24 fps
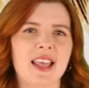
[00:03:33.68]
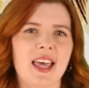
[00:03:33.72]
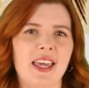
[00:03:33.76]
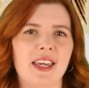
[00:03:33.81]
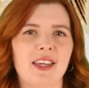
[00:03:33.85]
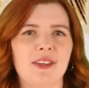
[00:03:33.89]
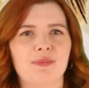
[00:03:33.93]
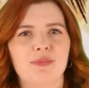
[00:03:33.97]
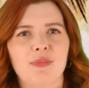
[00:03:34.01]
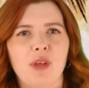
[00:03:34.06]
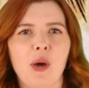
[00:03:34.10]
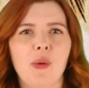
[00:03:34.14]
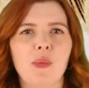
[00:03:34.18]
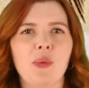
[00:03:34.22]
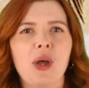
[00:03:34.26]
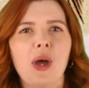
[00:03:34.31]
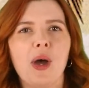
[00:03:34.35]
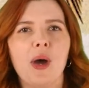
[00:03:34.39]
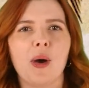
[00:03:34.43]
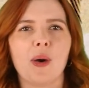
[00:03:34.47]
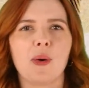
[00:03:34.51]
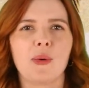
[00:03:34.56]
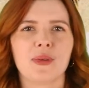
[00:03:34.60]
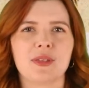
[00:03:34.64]
like, oh
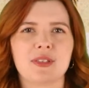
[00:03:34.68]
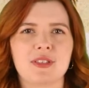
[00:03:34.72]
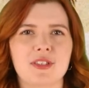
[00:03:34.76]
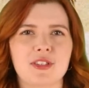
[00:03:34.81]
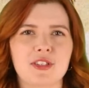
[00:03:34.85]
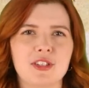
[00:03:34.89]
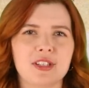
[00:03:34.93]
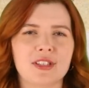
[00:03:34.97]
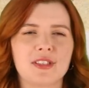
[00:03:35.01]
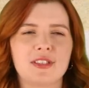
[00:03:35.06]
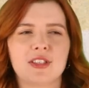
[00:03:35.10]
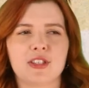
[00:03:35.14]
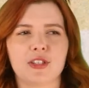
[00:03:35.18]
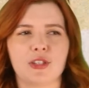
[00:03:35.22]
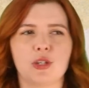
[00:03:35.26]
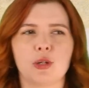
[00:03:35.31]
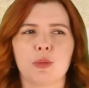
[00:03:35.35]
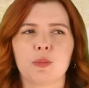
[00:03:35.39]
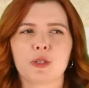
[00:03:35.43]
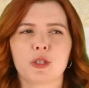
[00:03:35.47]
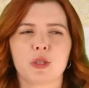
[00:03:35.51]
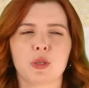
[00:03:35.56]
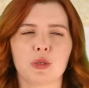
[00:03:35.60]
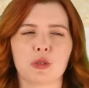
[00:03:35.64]
no, it's just the
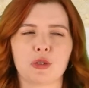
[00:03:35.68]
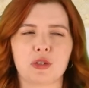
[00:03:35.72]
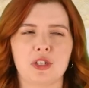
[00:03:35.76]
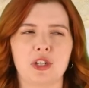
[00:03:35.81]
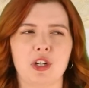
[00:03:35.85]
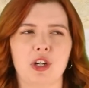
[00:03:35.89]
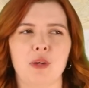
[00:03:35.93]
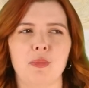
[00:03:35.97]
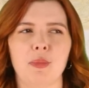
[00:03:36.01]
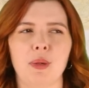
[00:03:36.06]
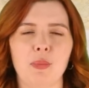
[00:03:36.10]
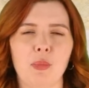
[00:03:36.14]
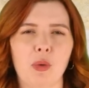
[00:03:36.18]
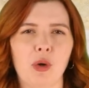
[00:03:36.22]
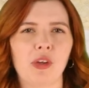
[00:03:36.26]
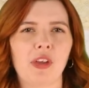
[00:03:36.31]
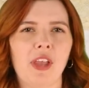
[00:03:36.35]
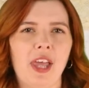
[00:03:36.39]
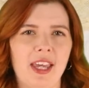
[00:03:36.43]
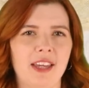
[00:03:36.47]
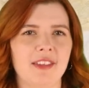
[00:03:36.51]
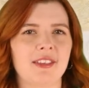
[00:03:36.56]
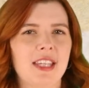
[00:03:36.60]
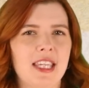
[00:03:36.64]
super soldier serum, and more
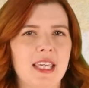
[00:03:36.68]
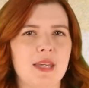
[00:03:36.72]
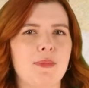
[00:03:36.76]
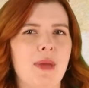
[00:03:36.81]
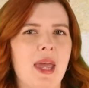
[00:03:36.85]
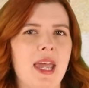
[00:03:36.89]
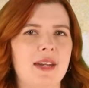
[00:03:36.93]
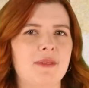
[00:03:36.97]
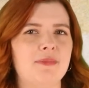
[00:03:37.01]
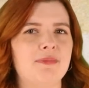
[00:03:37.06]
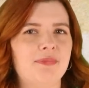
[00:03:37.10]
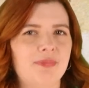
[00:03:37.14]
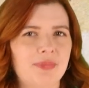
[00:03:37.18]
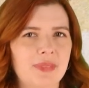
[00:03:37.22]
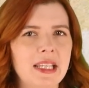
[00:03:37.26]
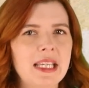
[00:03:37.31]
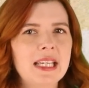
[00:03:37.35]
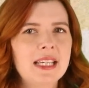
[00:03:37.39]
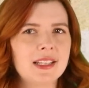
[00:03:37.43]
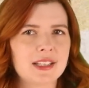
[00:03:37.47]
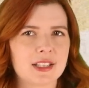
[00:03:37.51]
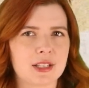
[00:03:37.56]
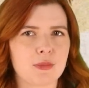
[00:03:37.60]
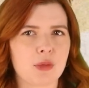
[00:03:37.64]
like he made
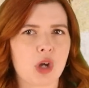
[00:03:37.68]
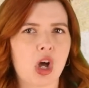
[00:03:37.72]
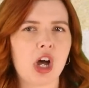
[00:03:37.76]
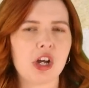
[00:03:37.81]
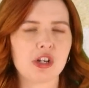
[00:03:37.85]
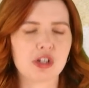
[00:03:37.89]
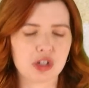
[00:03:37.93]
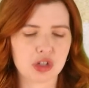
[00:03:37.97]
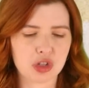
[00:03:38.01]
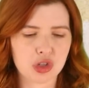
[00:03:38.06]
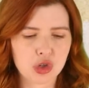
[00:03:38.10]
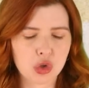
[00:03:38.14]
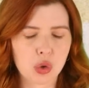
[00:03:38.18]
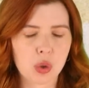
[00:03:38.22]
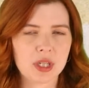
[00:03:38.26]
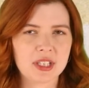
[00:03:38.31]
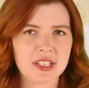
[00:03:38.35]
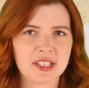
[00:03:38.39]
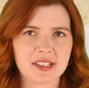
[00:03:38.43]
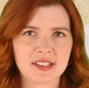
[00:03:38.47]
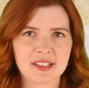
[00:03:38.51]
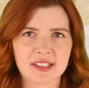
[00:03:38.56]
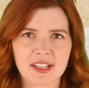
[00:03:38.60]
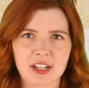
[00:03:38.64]
some conscious
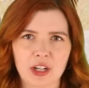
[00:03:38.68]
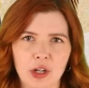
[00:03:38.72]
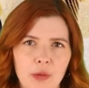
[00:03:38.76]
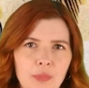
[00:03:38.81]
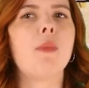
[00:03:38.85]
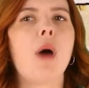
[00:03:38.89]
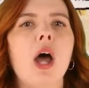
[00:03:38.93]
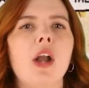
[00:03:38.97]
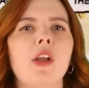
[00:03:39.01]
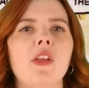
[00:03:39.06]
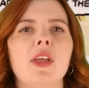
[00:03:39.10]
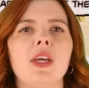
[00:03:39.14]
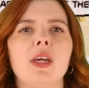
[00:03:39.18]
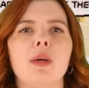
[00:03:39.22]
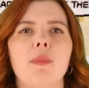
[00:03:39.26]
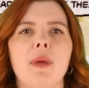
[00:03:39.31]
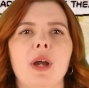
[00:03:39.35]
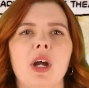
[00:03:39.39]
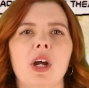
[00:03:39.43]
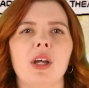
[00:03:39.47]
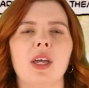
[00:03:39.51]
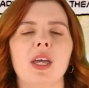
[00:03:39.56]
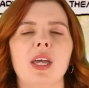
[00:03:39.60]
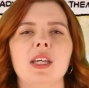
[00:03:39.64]
choices here. Modeling
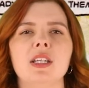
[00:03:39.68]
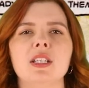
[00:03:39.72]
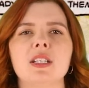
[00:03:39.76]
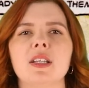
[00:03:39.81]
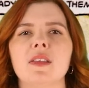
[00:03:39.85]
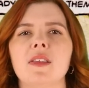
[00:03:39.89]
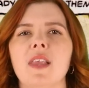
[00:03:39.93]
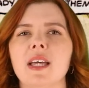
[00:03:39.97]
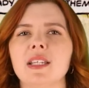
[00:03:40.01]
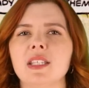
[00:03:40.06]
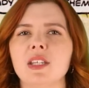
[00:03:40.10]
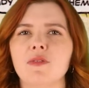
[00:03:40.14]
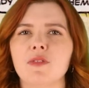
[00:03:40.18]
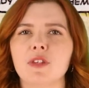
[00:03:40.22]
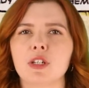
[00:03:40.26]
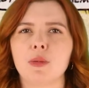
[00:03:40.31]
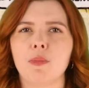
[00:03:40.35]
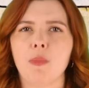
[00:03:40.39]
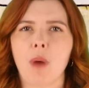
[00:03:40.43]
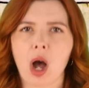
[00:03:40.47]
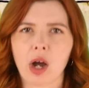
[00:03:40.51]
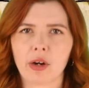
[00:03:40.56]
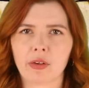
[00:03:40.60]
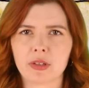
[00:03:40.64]
America into less of a
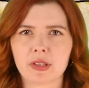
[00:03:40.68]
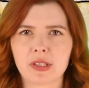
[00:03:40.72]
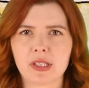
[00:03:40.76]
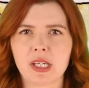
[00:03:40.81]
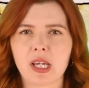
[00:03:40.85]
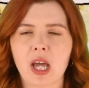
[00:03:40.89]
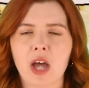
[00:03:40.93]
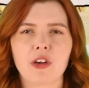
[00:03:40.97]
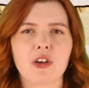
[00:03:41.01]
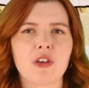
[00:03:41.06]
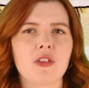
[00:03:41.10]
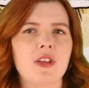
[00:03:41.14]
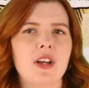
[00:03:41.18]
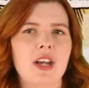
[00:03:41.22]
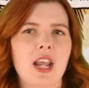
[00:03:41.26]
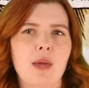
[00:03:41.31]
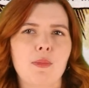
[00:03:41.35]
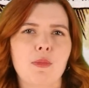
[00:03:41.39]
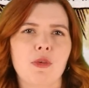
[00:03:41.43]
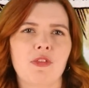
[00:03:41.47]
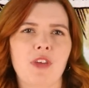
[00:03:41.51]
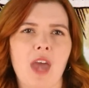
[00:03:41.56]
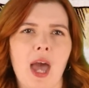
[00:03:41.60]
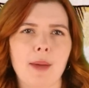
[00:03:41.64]
democracy under the
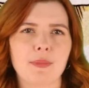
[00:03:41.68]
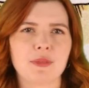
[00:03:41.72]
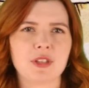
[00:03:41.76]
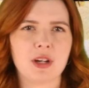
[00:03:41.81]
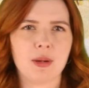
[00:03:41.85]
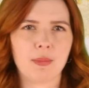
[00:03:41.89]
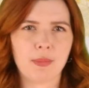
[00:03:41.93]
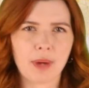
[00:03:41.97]
name of Captain